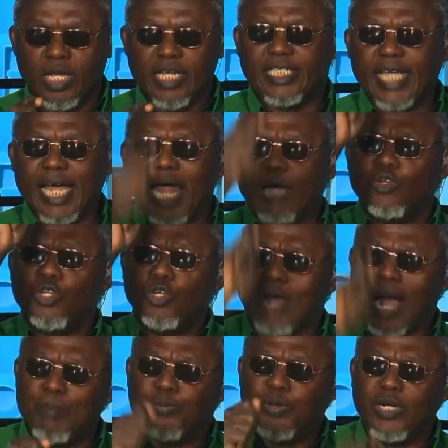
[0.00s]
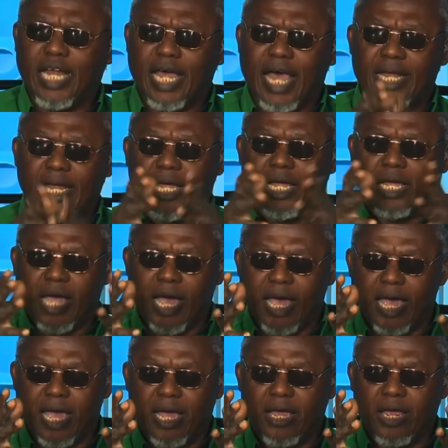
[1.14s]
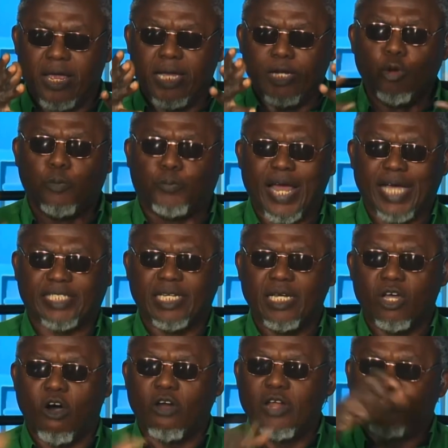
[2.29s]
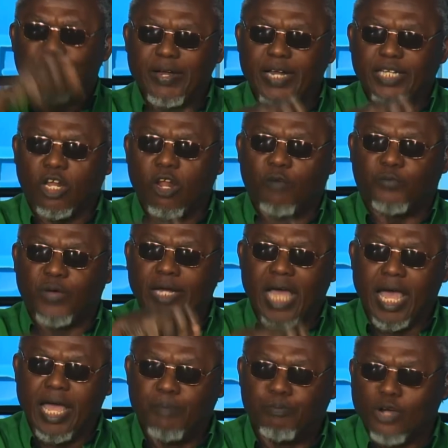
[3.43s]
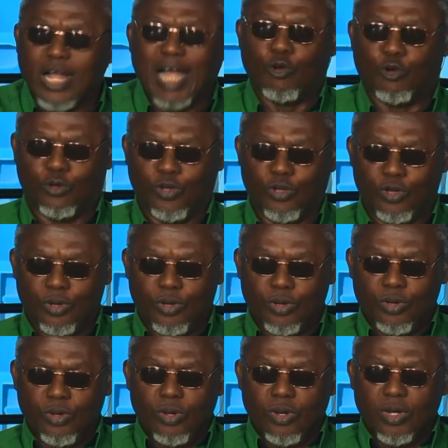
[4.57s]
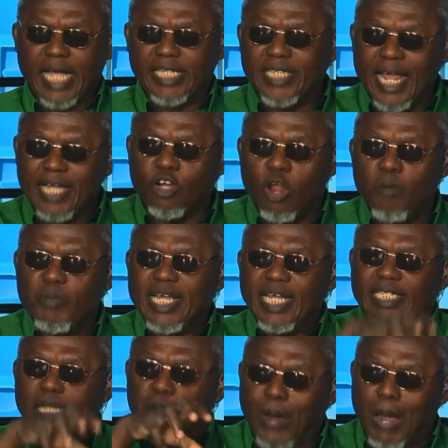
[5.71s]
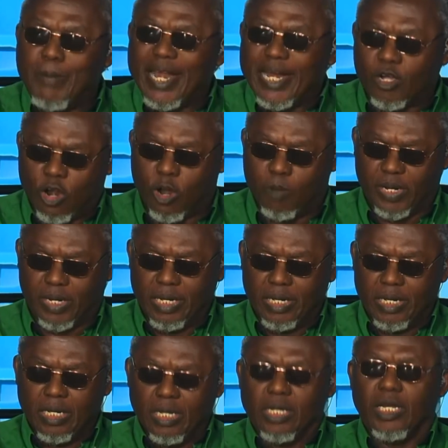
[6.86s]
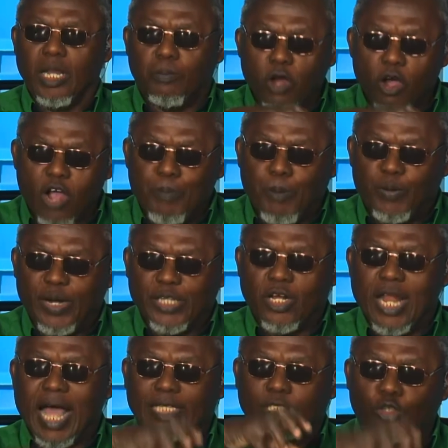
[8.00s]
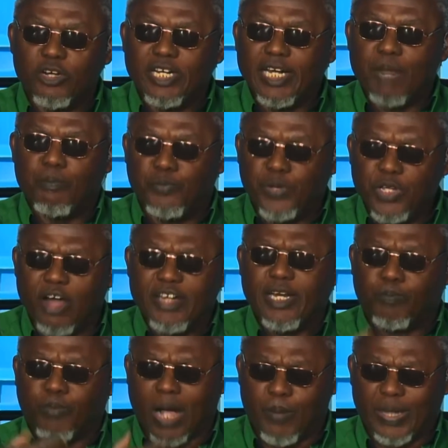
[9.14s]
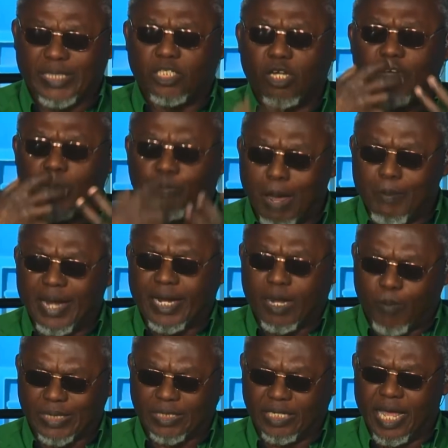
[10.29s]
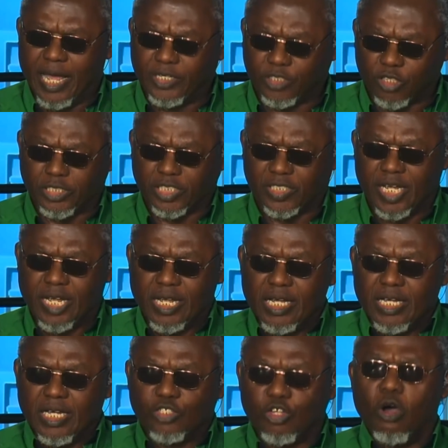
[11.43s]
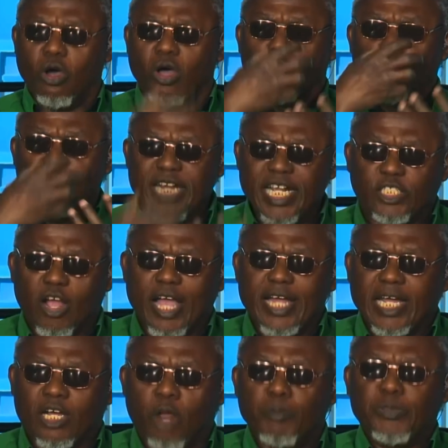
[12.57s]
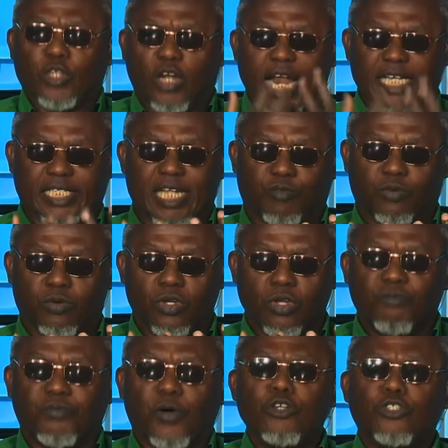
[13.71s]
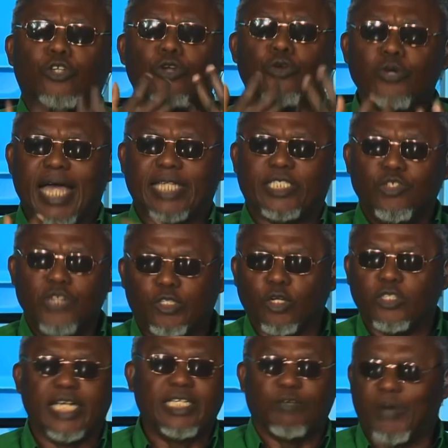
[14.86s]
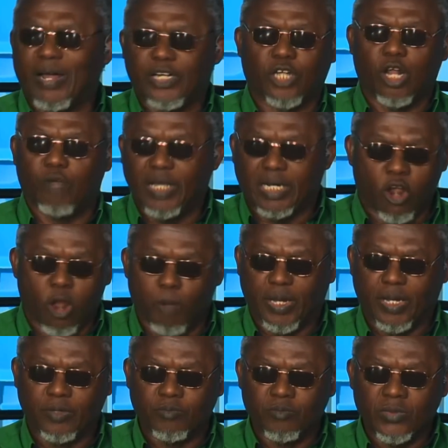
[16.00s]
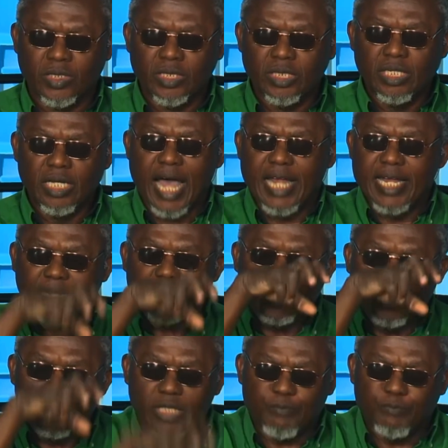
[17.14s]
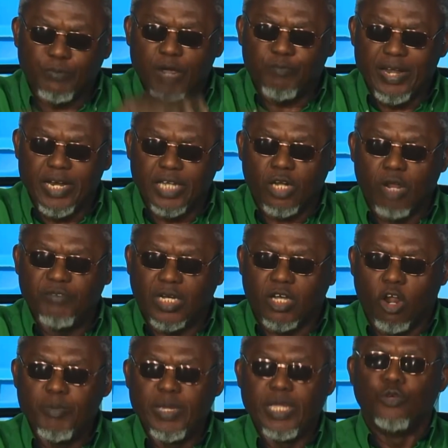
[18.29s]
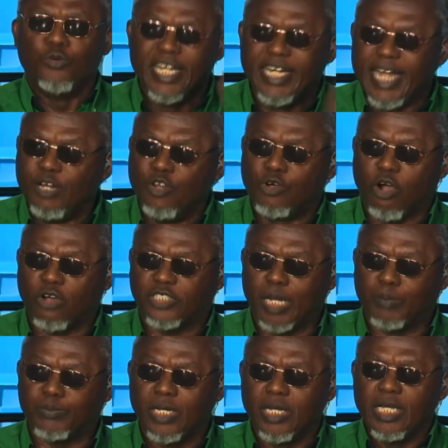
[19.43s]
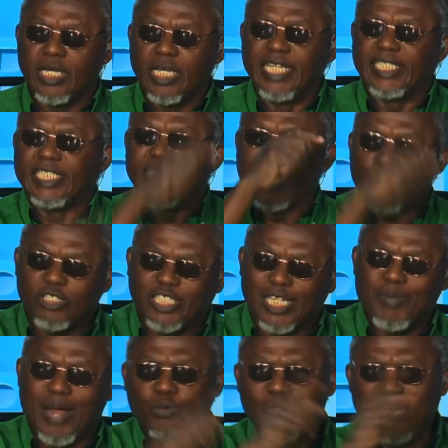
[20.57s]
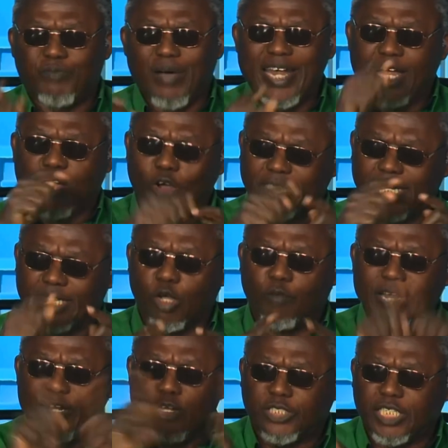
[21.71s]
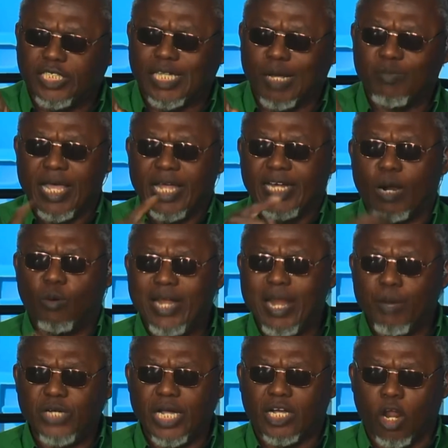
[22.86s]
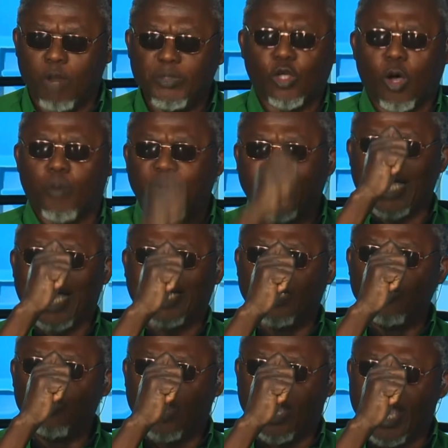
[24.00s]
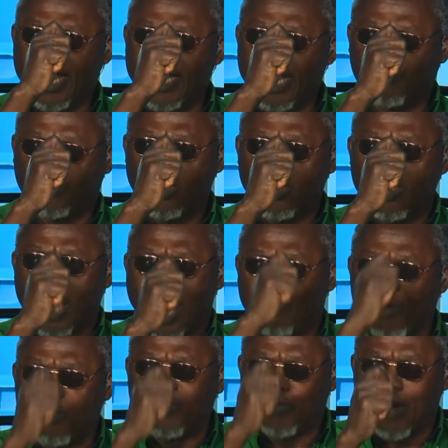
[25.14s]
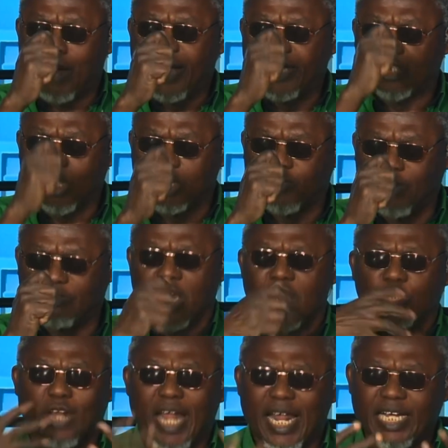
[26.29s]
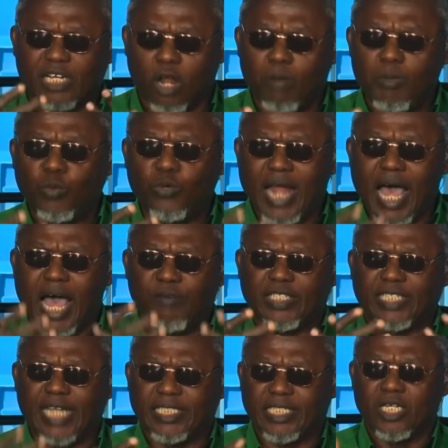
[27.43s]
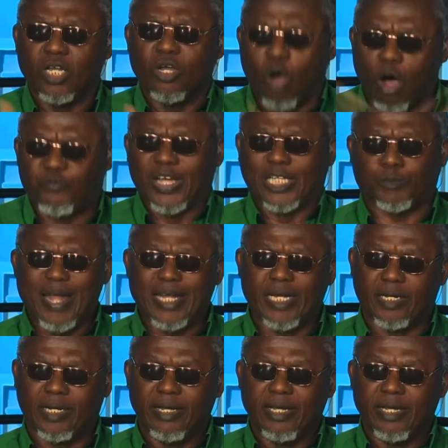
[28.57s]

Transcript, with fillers: He said that you can't build an, a, a, a, duplex on the foundation of a, a bungalow. Nigeria economy is the primary economy. The local population has grown the, beyond the capacity of the primary capac- uh, resources. So we need to get the economy to the next level. For you to do that, you need to change the foundation of the economy. And that, that the foundation of the economy, you need a new concept. It is the concept that will define the context of a new system that will enable the economy to operate at a, new, a higher level above the primary resource wave so that the economy will not have the chances of expanding.